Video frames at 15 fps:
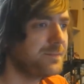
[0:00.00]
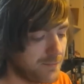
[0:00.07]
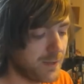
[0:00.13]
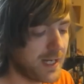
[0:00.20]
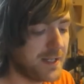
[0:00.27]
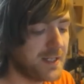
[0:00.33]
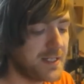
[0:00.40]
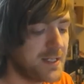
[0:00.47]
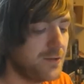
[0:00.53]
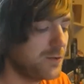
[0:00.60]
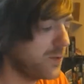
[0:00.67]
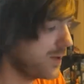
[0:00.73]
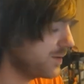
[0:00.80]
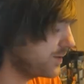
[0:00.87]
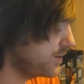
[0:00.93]
the, we get this
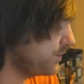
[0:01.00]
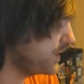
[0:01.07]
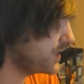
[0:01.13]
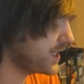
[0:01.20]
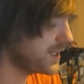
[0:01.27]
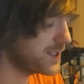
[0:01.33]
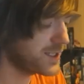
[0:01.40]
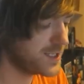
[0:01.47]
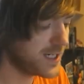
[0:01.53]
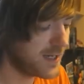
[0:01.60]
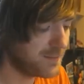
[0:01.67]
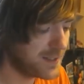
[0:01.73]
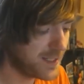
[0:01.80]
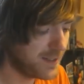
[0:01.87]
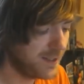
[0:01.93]
little quote which ends a
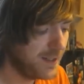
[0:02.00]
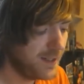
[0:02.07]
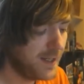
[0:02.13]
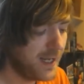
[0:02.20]
chapter.